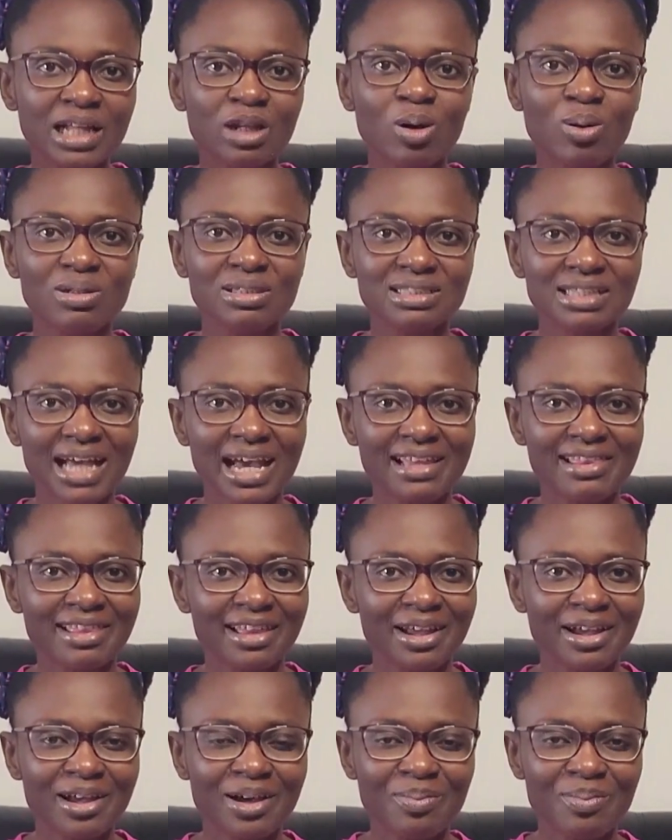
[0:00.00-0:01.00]
alongside
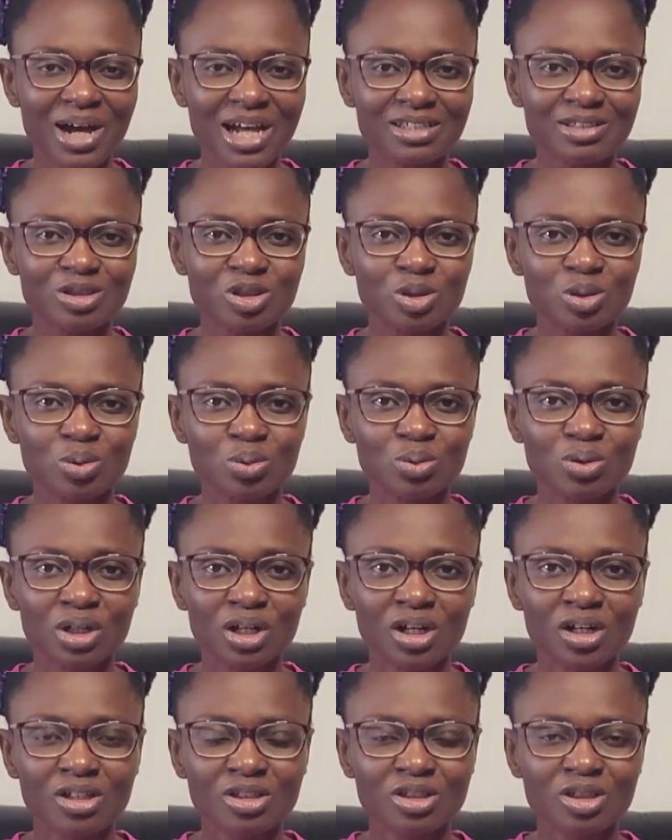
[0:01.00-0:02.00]
them, as you
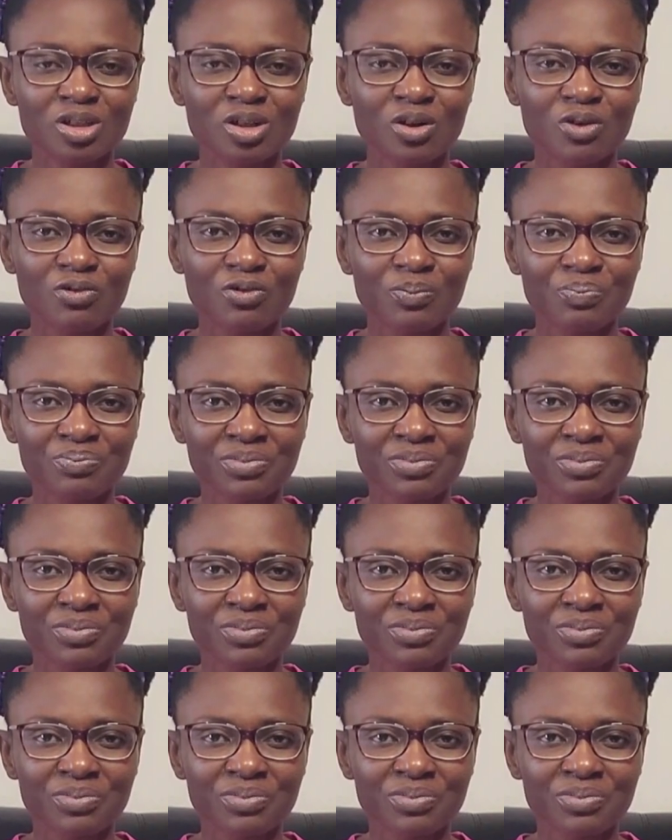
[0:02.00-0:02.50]
sort of